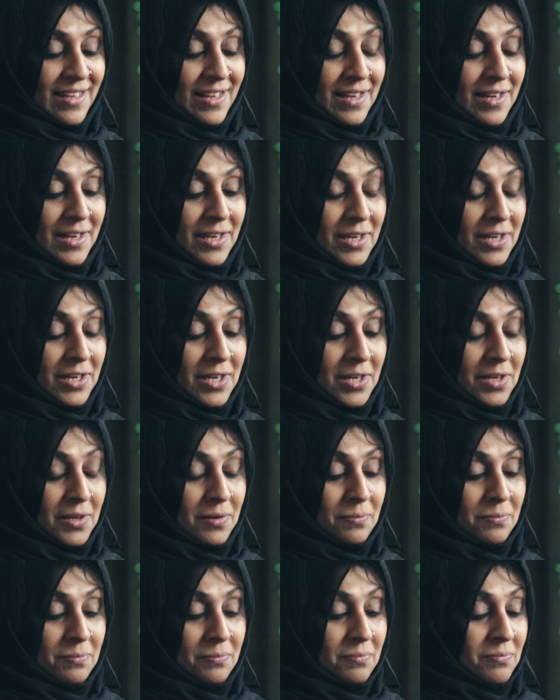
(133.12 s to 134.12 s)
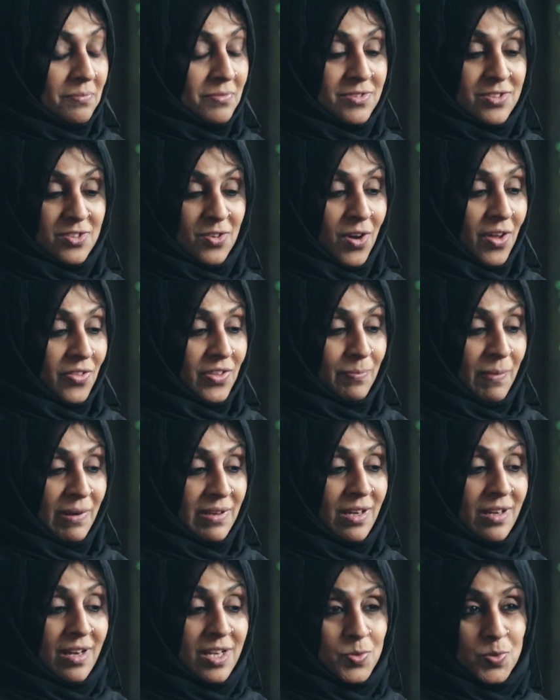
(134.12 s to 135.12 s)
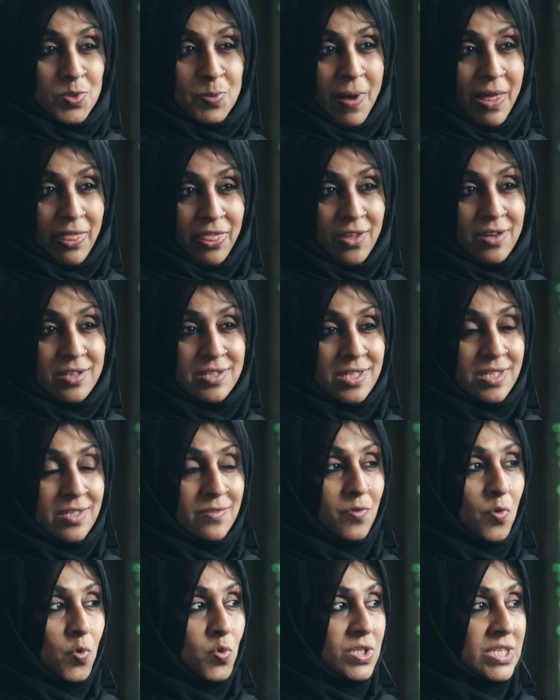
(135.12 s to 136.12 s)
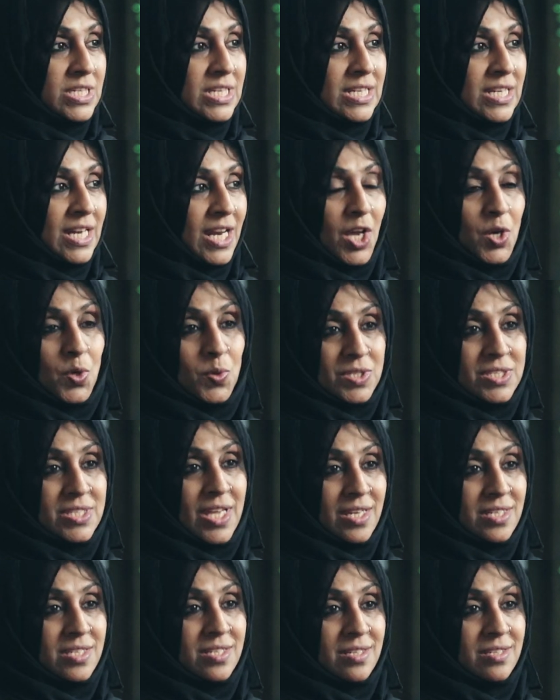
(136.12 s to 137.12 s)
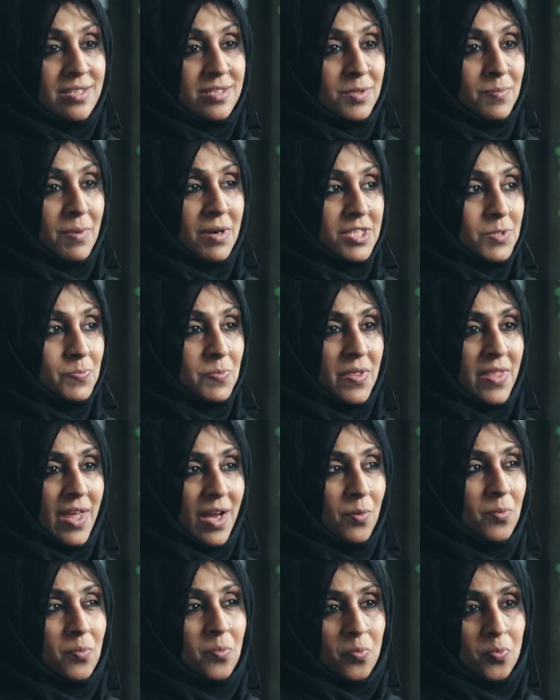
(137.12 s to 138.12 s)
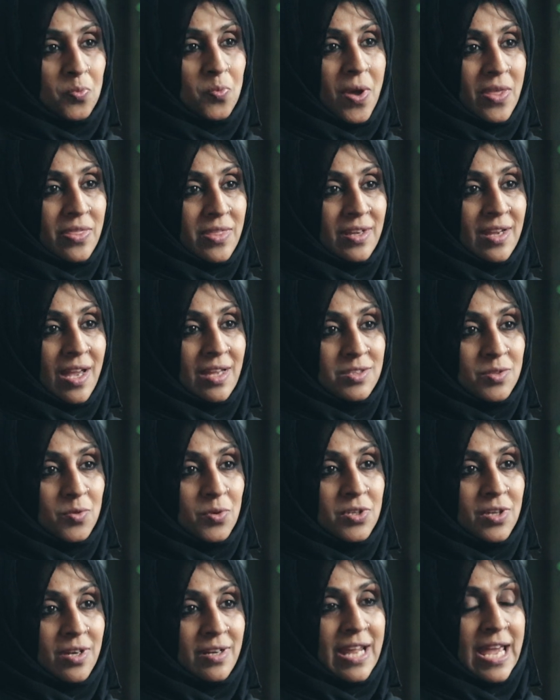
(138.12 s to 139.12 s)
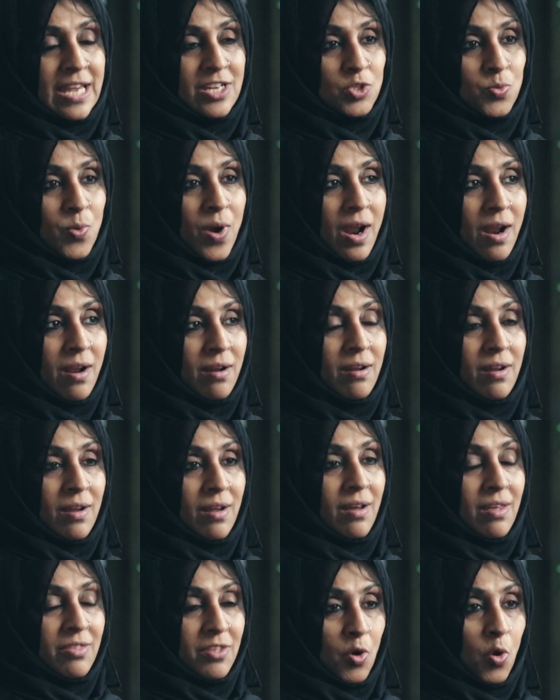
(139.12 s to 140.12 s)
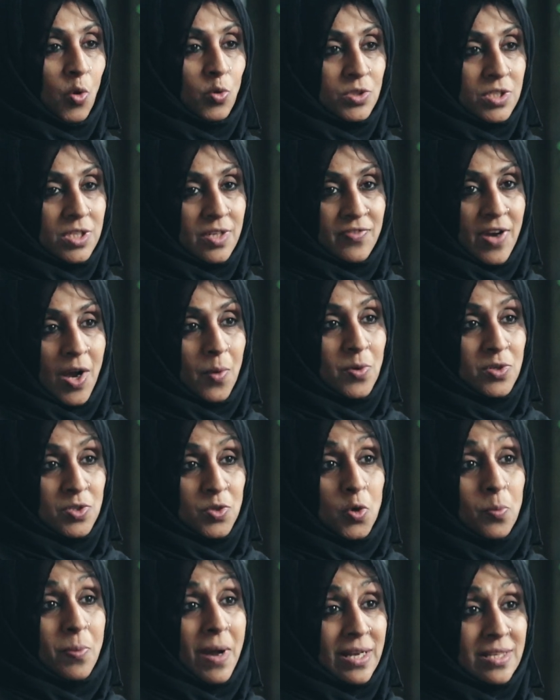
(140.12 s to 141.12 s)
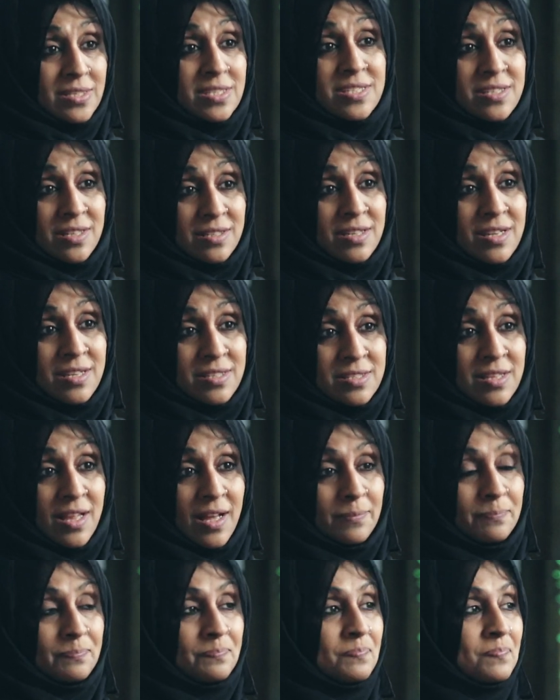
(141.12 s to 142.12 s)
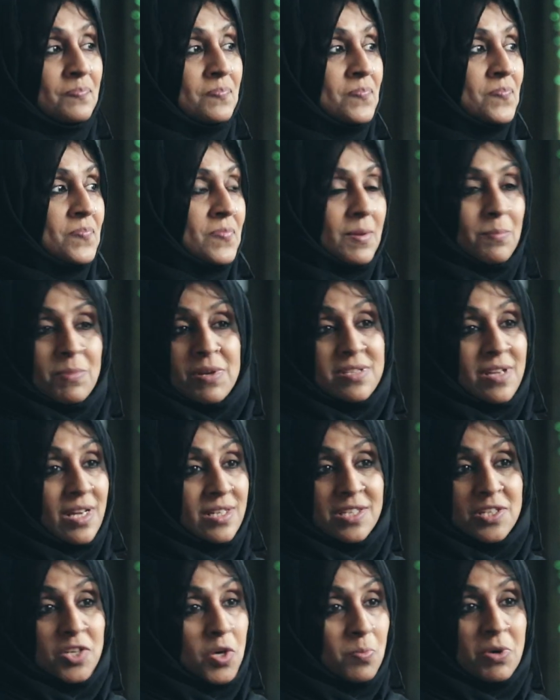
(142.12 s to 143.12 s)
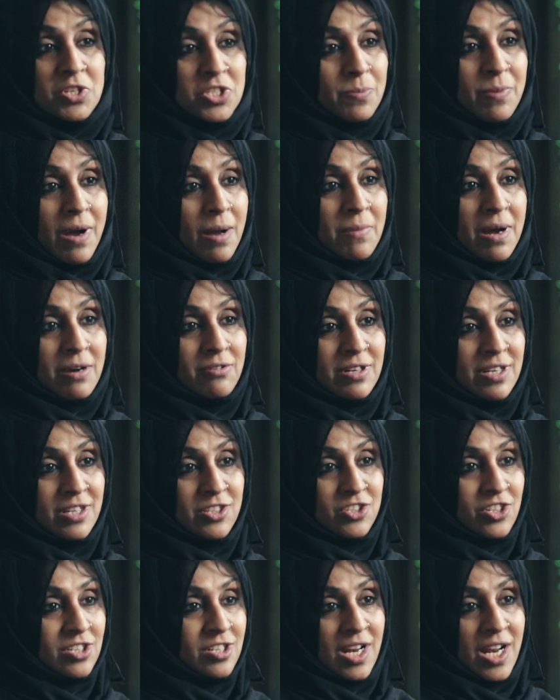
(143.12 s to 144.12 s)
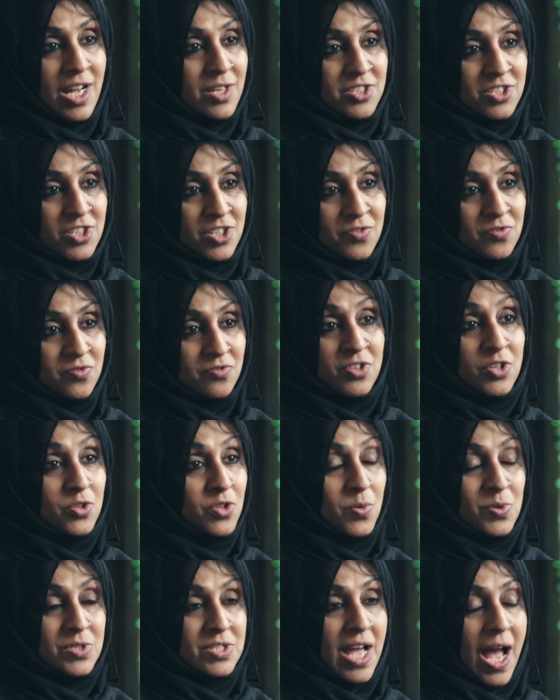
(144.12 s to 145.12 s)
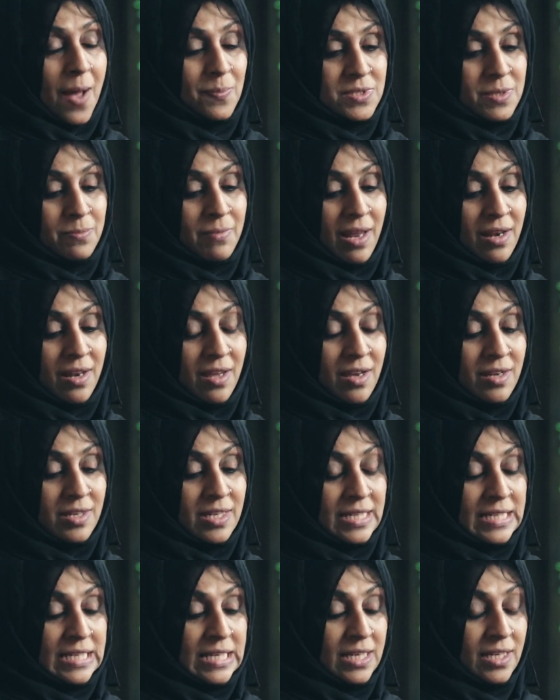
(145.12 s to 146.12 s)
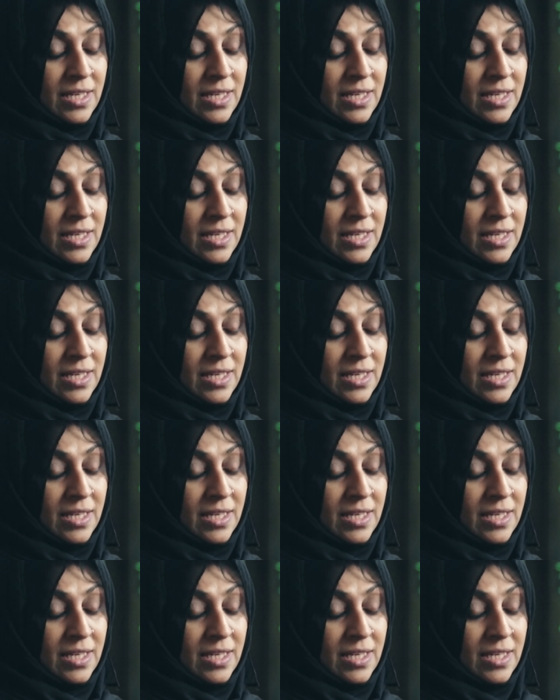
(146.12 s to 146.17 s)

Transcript: So I think my youngest was about 13, 14. And I always said to my husband that when they get to an age where they're old enough, I want to go back and study Islam, because I didn't know much about my religion. I sort of knew there was gaps in my learning.